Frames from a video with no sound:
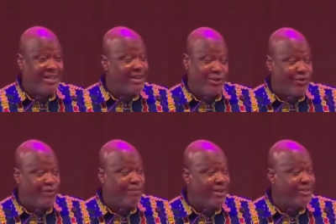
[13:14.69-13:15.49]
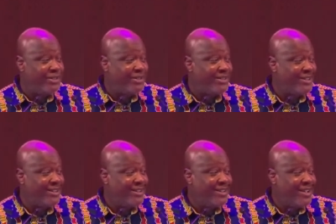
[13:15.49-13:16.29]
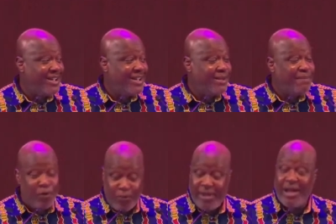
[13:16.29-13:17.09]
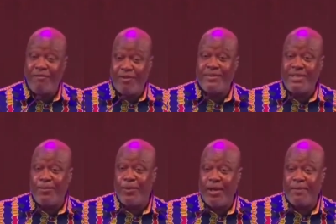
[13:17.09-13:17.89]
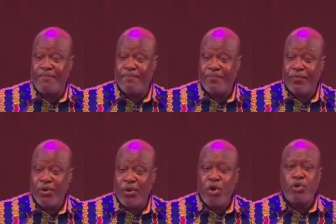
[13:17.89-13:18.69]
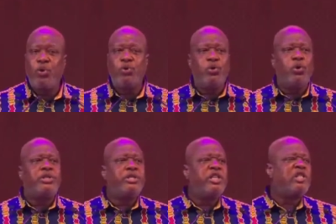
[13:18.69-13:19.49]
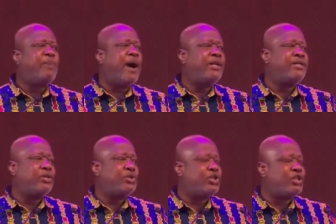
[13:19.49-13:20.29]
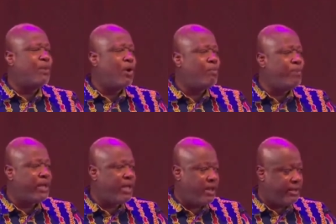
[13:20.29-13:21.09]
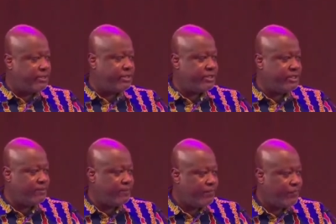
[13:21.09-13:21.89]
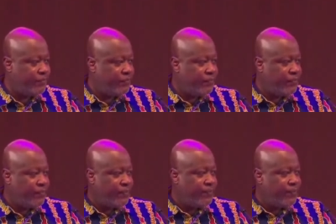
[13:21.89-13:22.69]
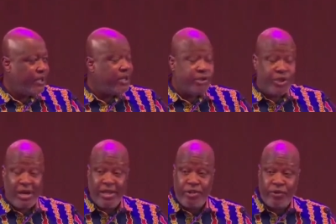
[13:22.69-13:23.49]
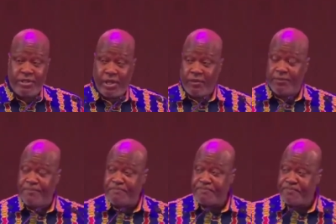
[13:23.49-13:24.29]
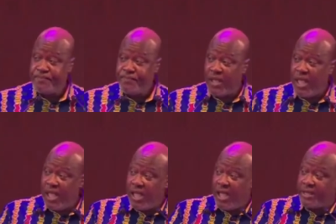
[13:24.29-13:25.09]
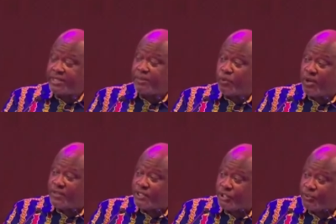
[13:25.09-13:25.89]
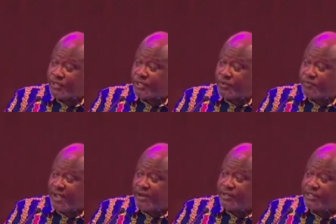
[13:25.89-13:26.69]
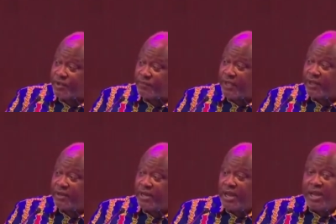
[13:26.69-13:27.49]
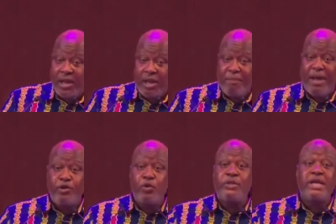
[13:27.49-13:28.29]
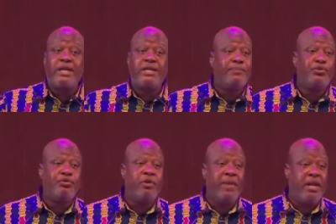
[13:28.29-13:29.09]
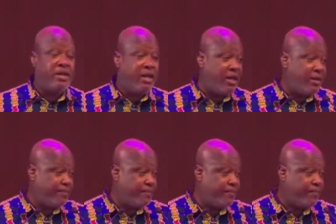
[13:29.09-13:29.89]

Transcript: It still is not much. But we began from somewhere. So do not despise small beginnings. Challenge yourself. Accept whatever situation you find yourself in, but don't accept to remain there.